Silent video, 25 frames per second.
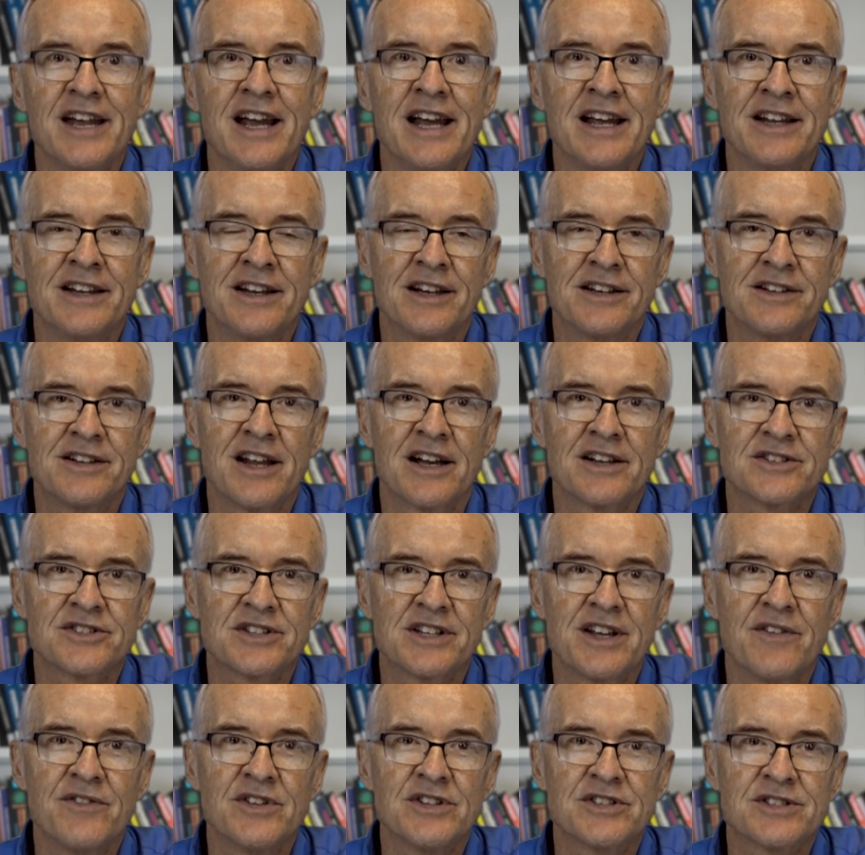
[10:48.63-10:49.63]
and it does
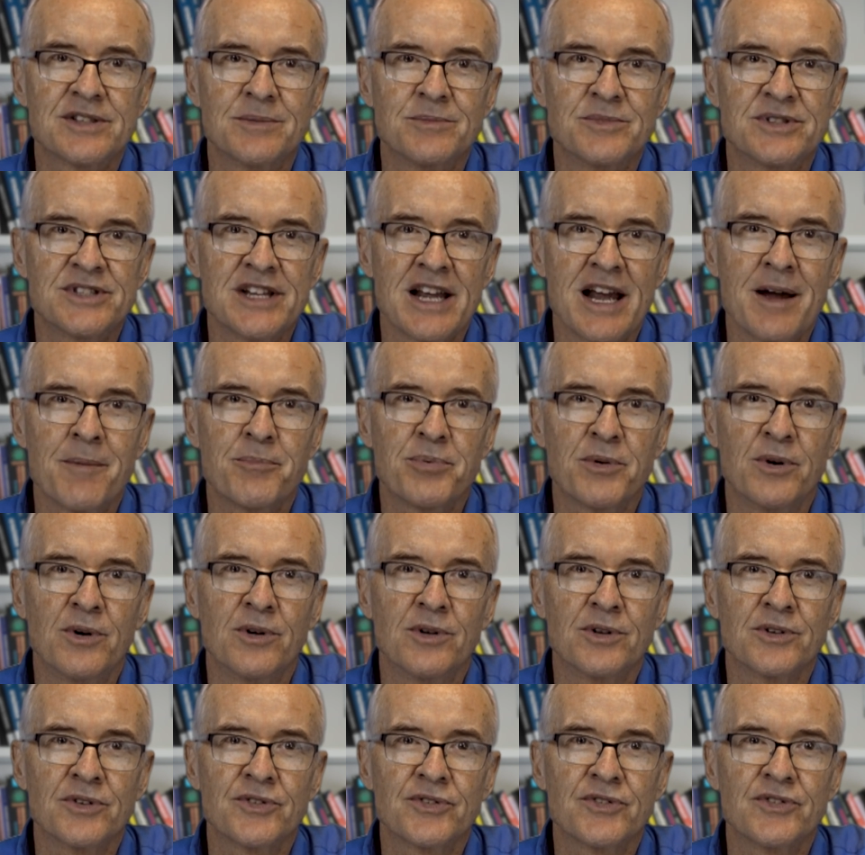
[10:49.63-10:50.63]
give you some
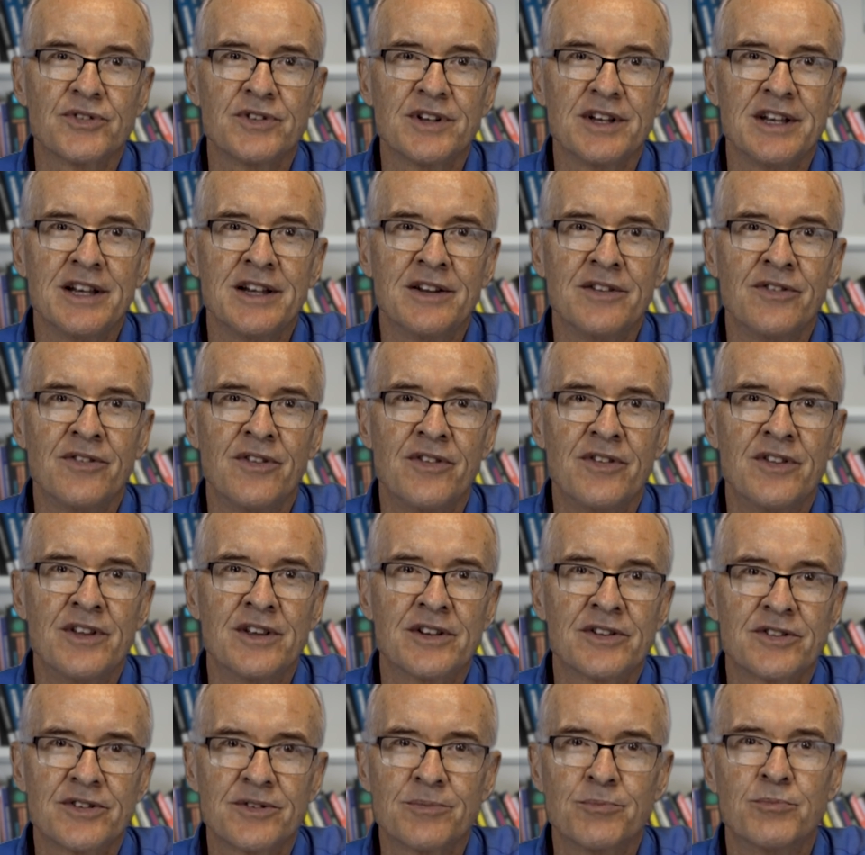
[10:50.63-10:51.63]
samples in
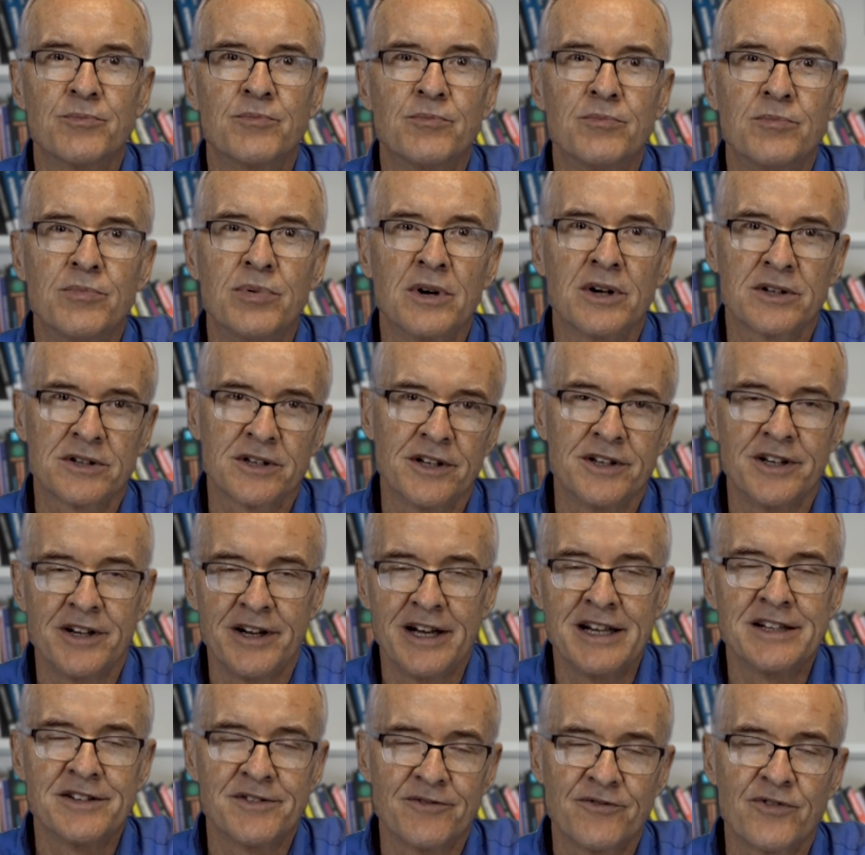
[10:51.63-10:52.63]
this booklet
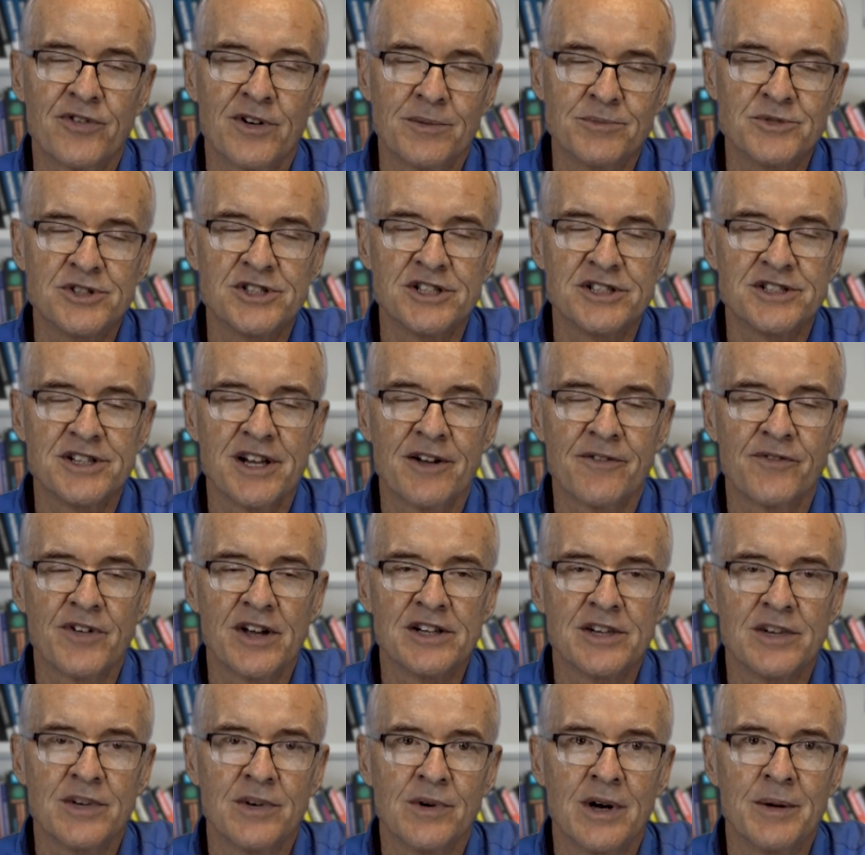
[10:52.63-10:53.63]
and from
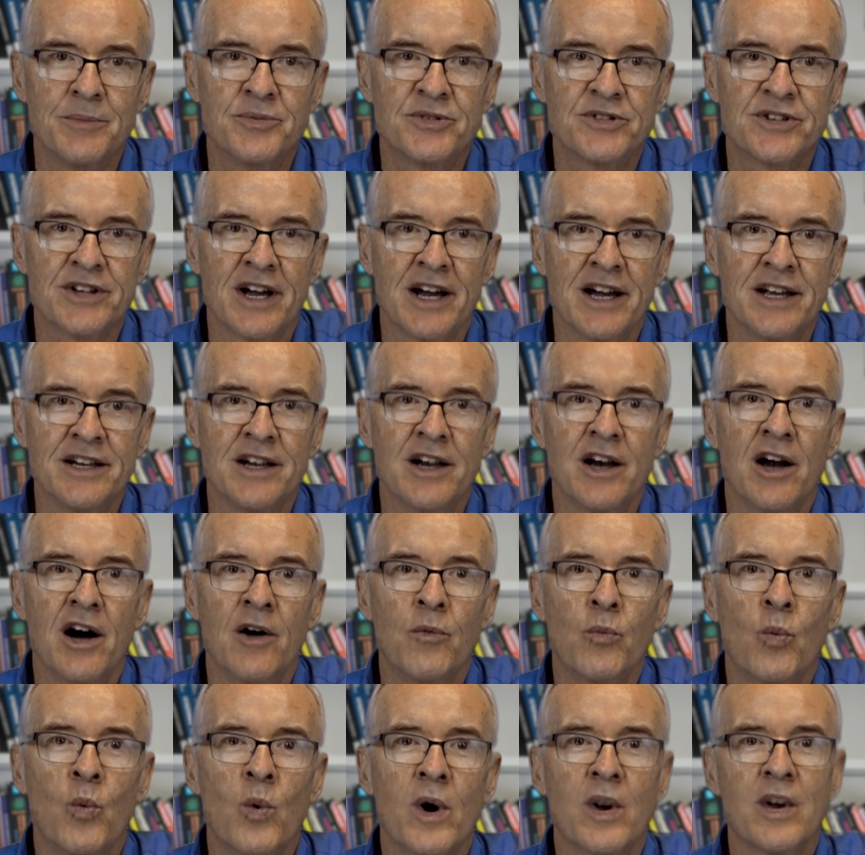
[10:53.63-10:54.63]
GCFA's website
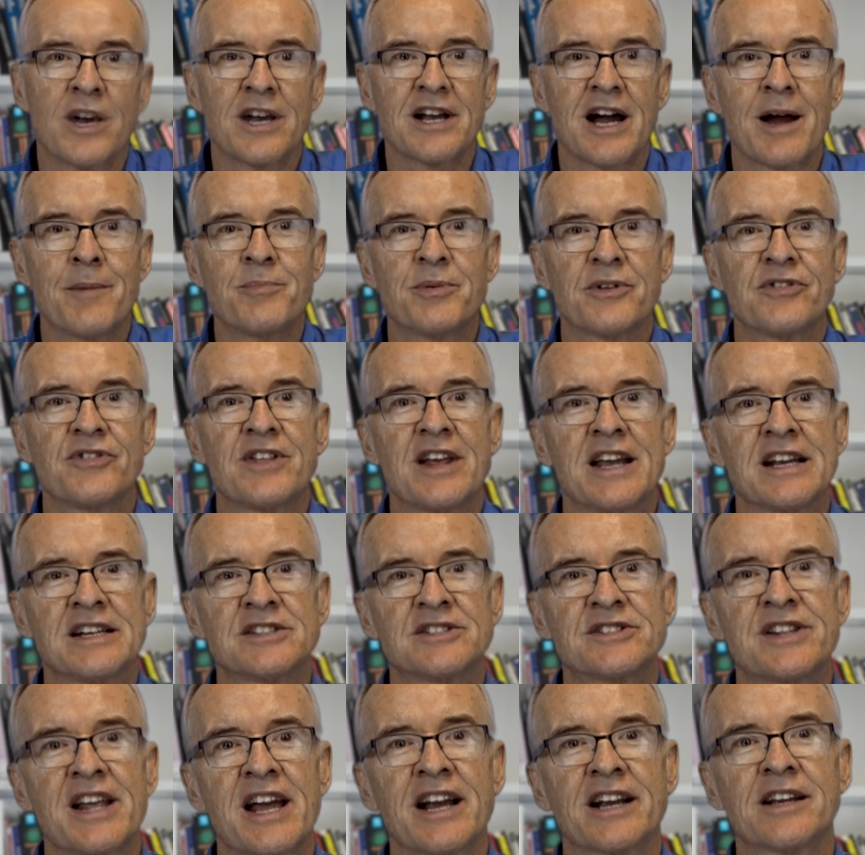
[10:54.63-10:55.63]
on what type of
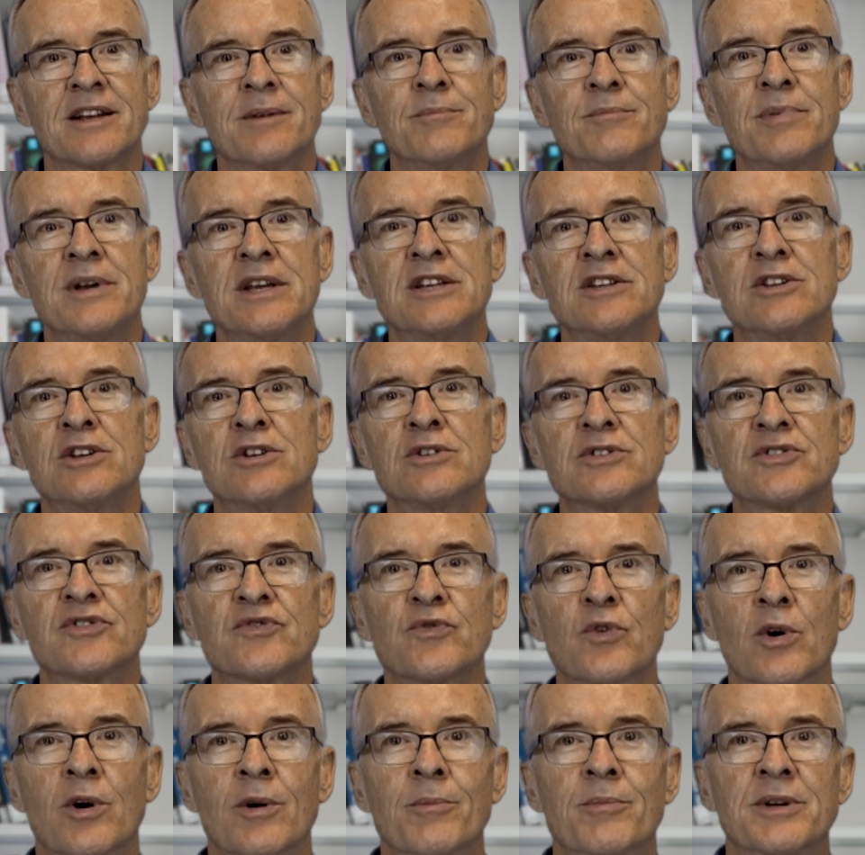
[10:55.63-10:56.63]
things that can be used
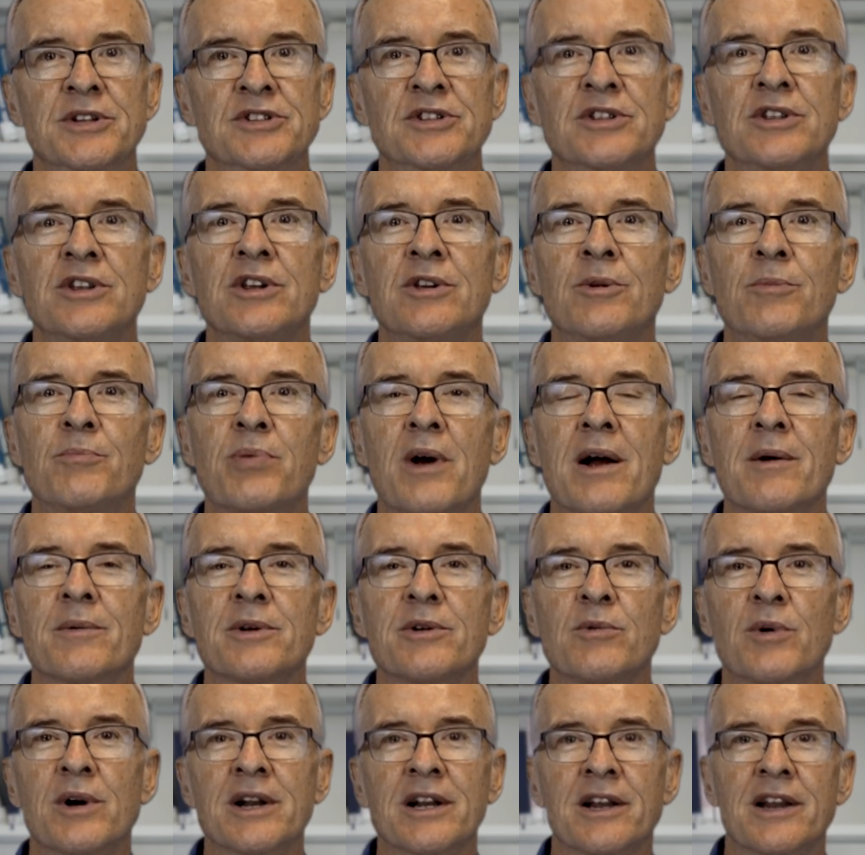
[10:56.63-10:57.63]
for, but you
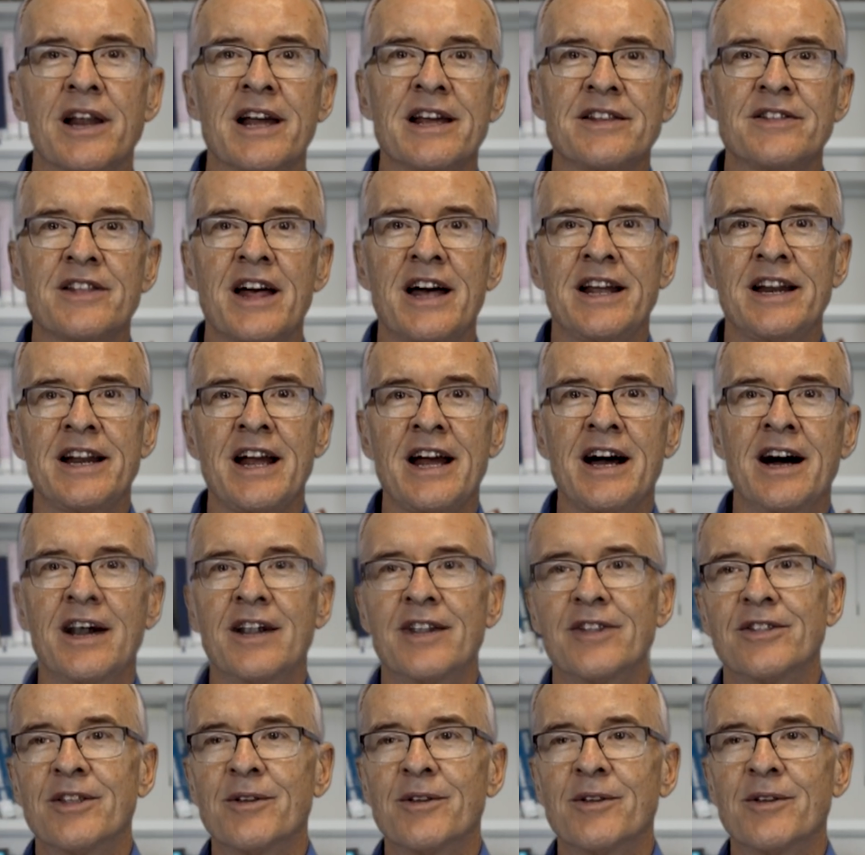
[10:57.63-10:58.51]
probably want to lay that out.